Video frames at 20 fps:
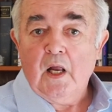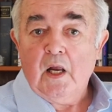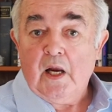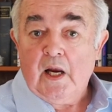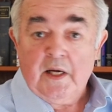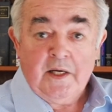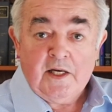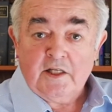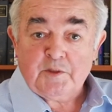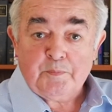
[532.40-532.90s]

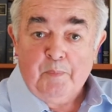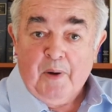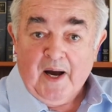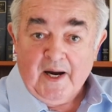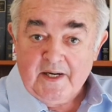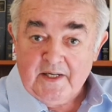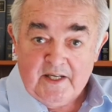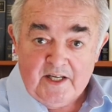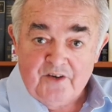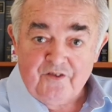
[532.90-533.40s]
In its
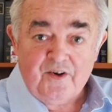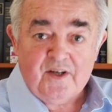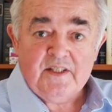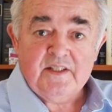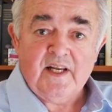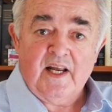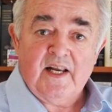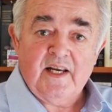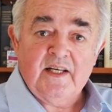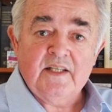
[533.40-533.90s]
pioneering
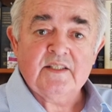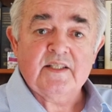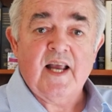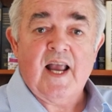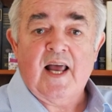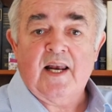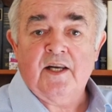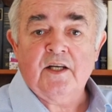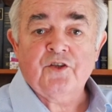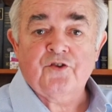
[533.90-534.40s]
days,
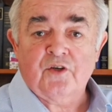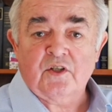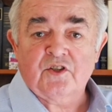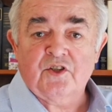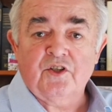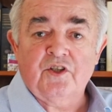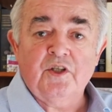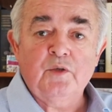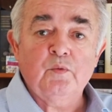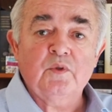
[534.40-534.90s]

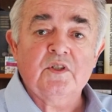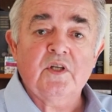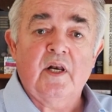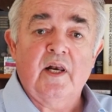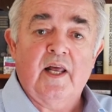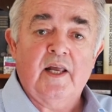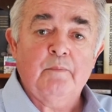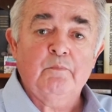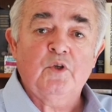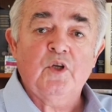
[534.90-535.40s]
electricity was
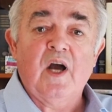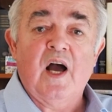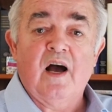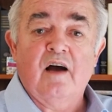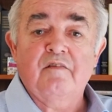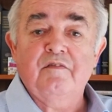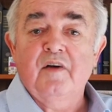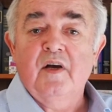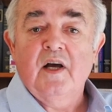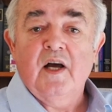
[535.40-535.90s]
claimed to
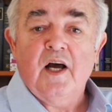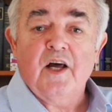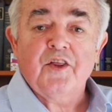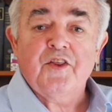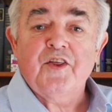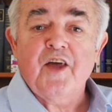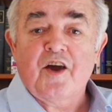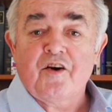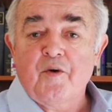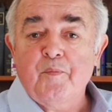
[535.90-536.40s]
have a
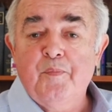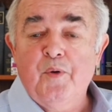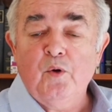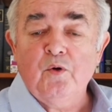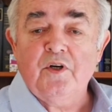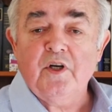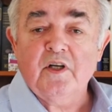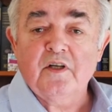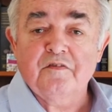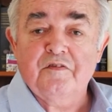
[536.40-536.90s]

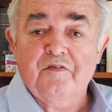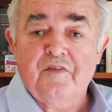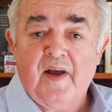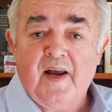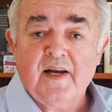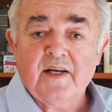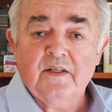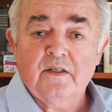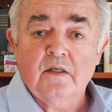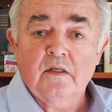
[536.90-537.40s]
therapeutic
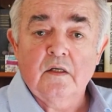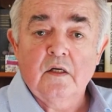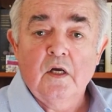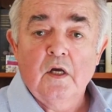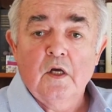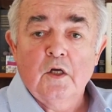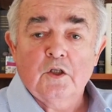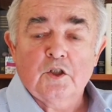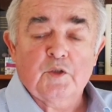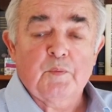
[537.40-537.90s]
effect.
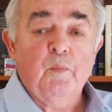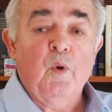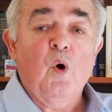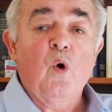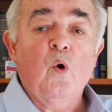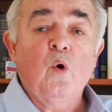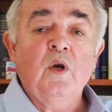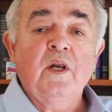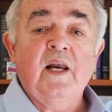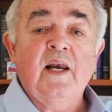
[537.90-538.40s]

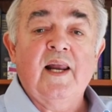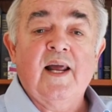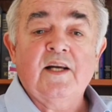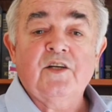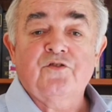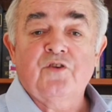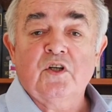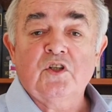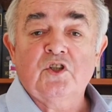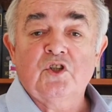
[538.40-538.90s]
Small
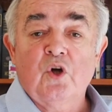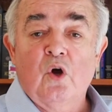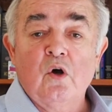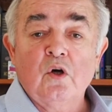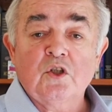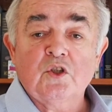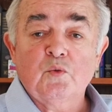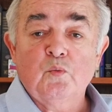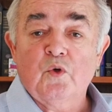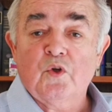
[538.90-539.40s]
electric
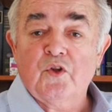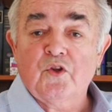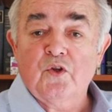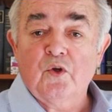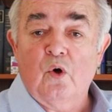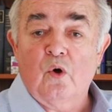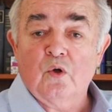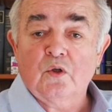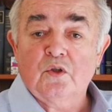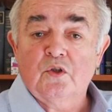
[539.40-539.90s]
shocks were
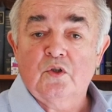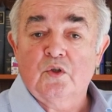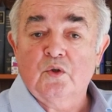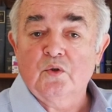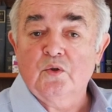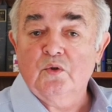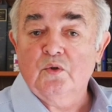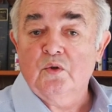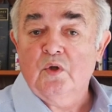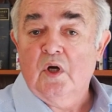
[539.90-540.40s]
thought
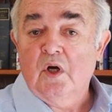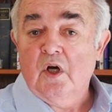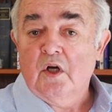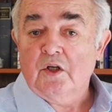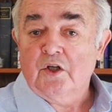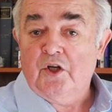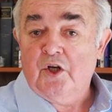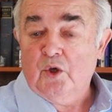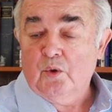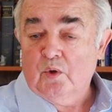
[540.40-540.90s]
to
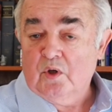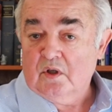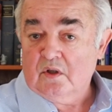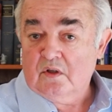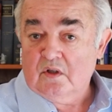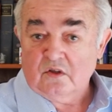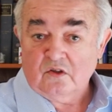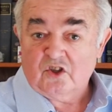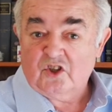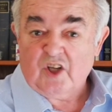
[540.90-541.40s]
cure
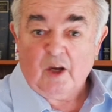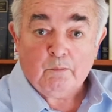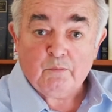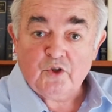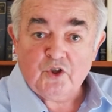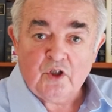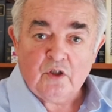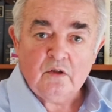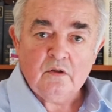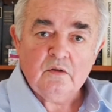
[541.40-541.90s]

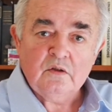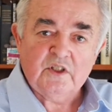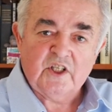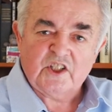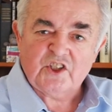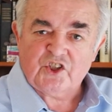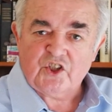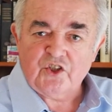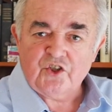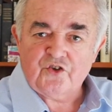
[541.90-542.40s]
consumption,
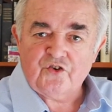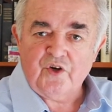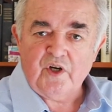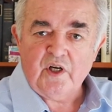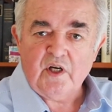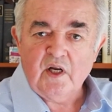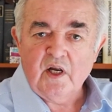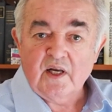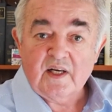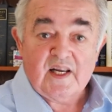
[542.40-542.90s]

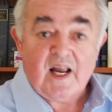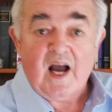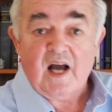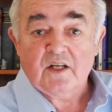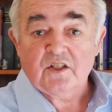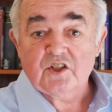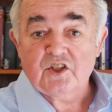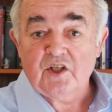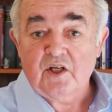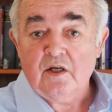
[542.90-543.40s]
dysentery,
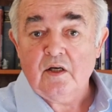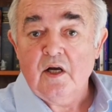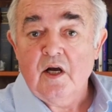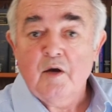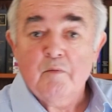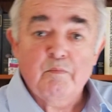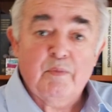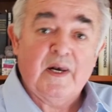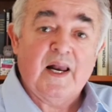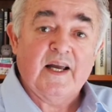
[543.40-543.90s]
cancer,
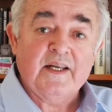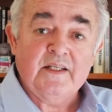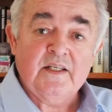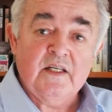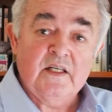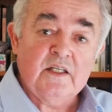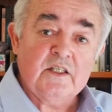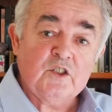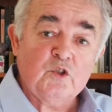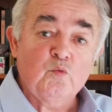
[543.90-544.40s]

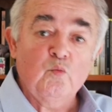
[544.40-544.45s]
blindness,